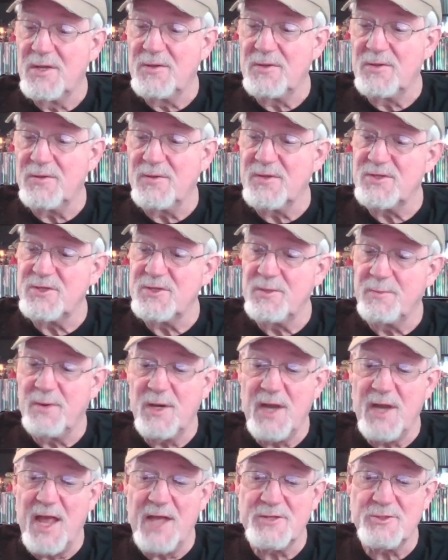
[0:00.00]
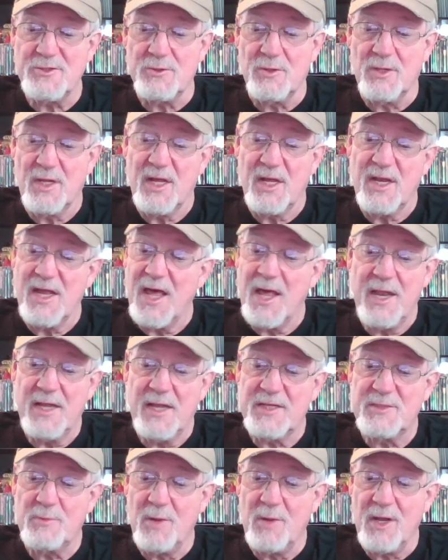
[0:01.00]
to the supernatural and
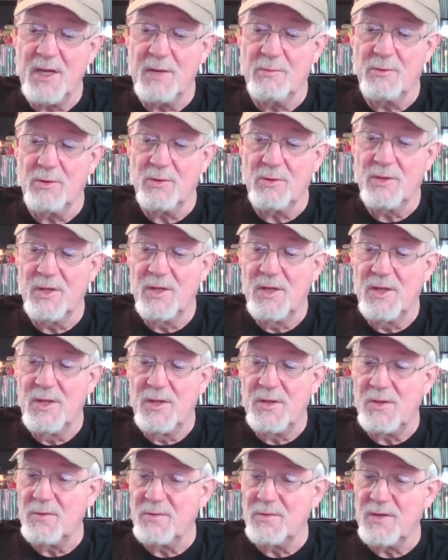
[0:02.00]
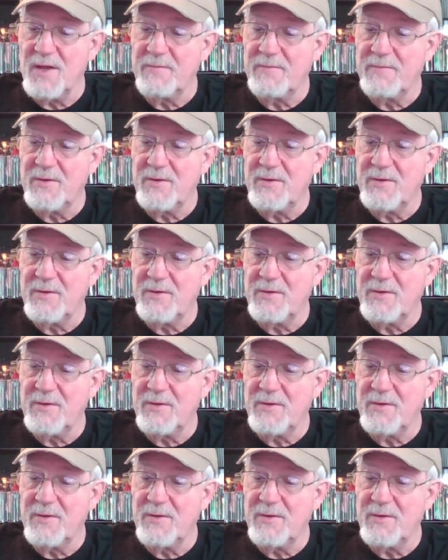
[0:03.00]
unexplainable. You'll never